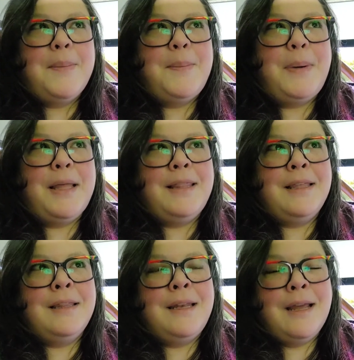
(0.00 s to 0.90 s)
But
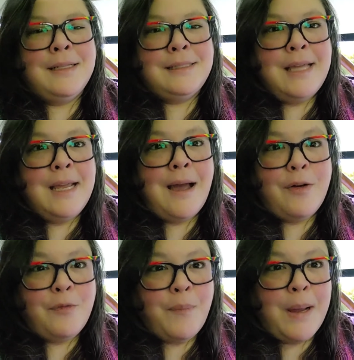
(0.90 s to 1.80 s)
then the next thing
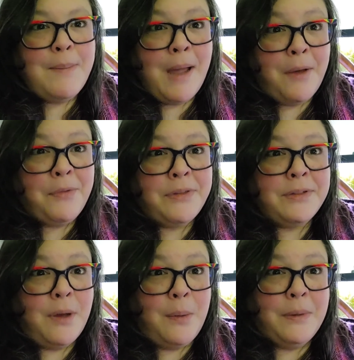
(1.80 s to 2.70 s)
out of my mouth
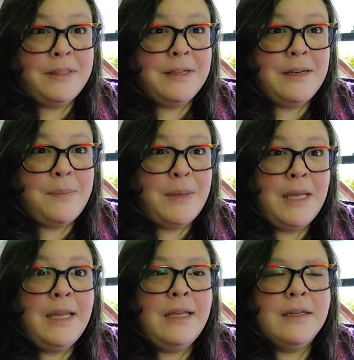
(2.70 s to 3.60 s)
is always going to
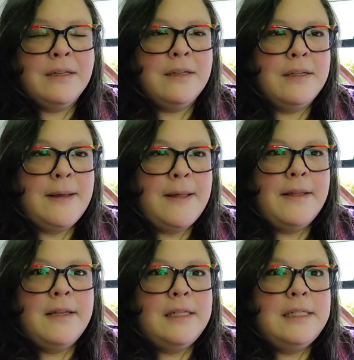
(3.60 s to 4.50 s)
be,
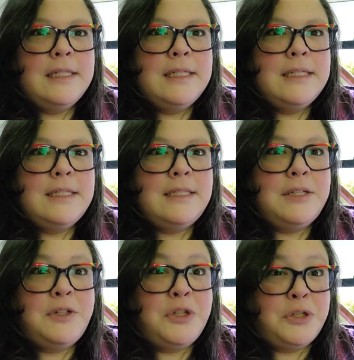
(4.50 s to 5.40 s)

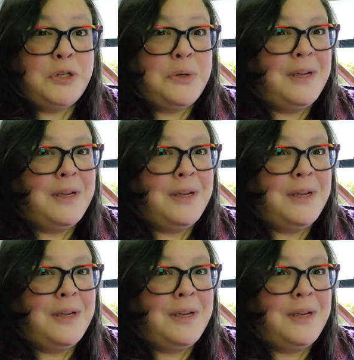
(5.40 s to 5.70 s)
"Did you do a